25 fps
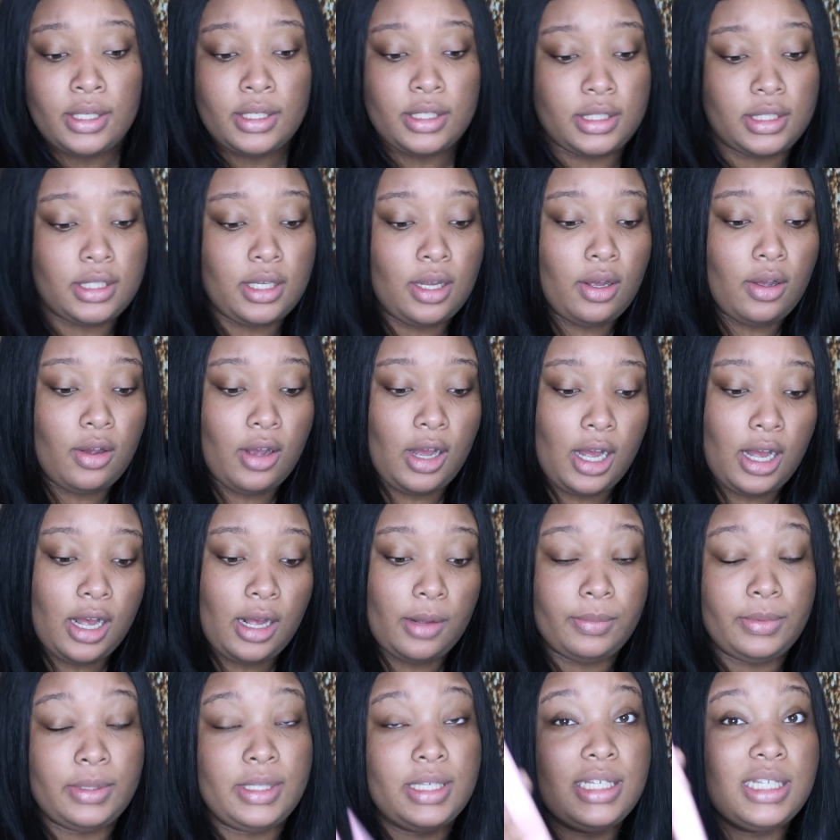So
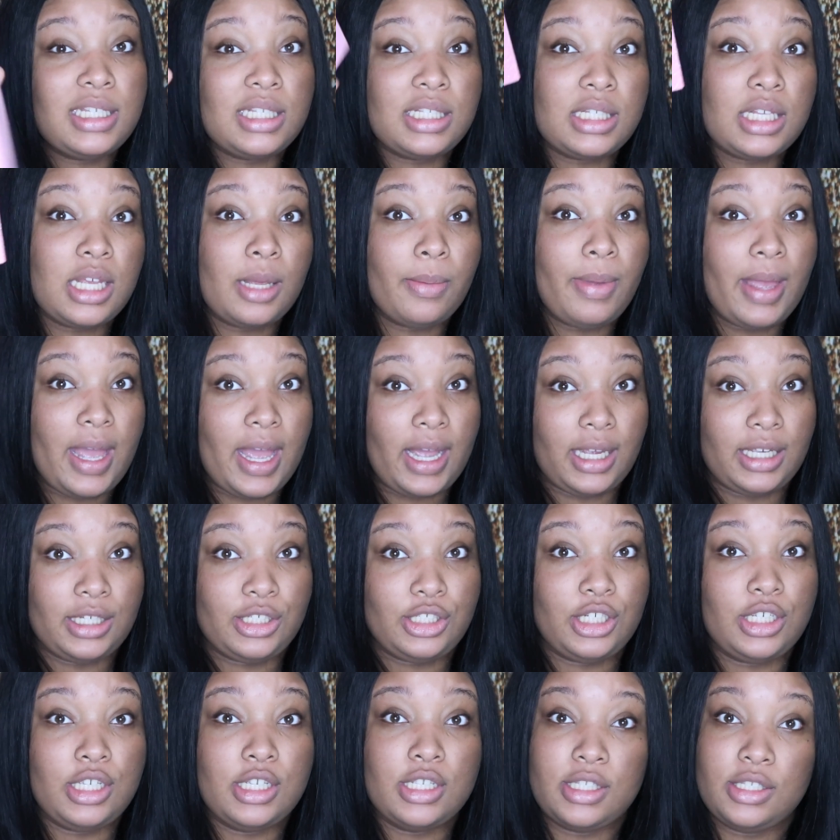this
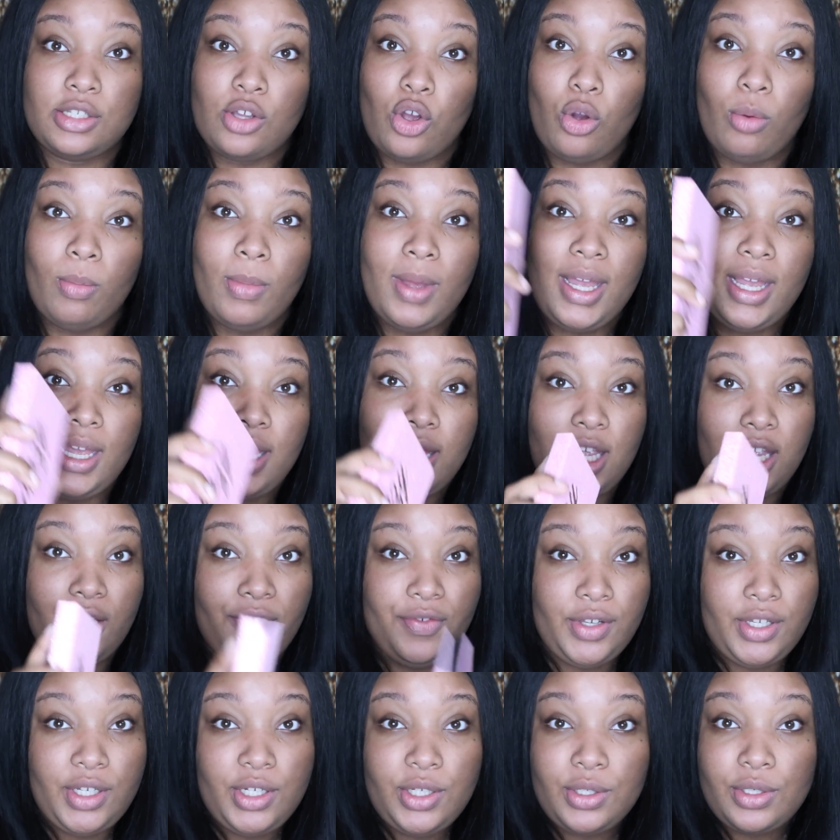packaging is dope.
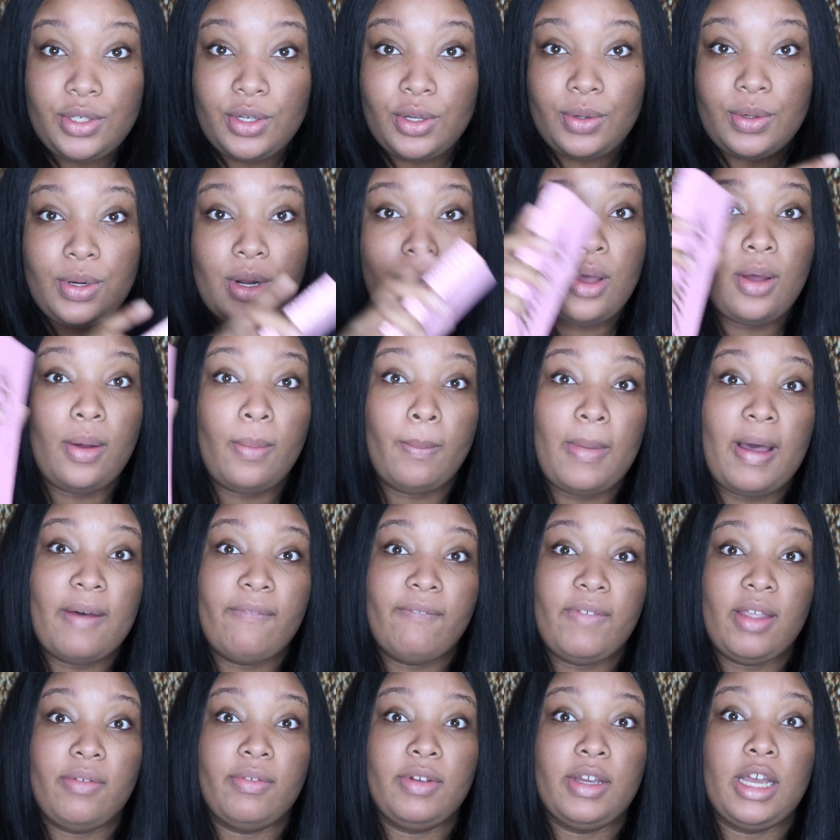If you don't know, my
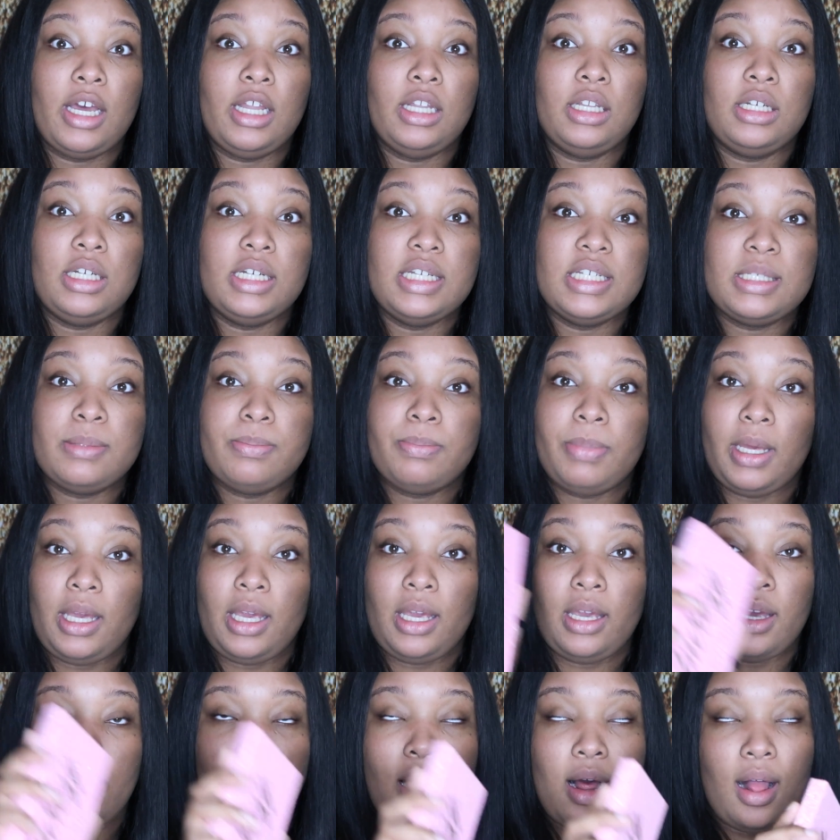favorite color is
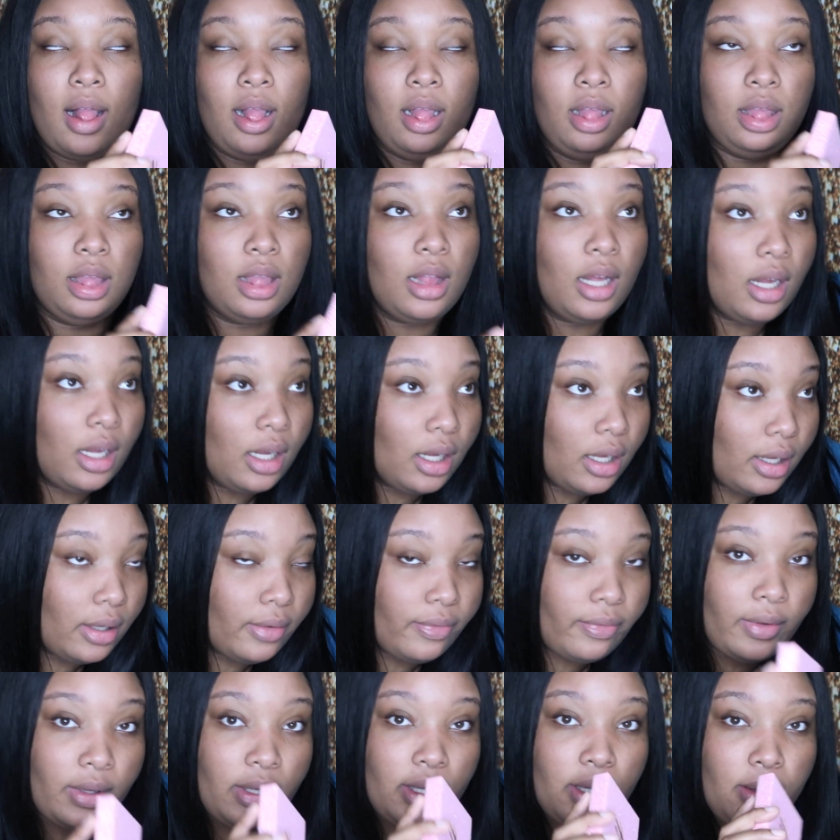pink. I
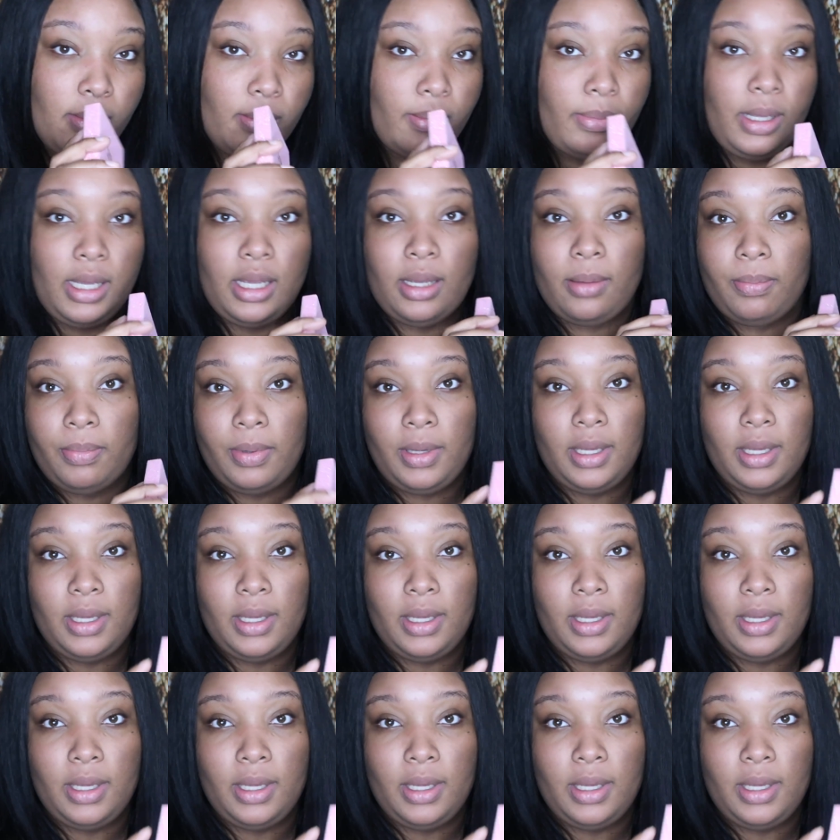love pink.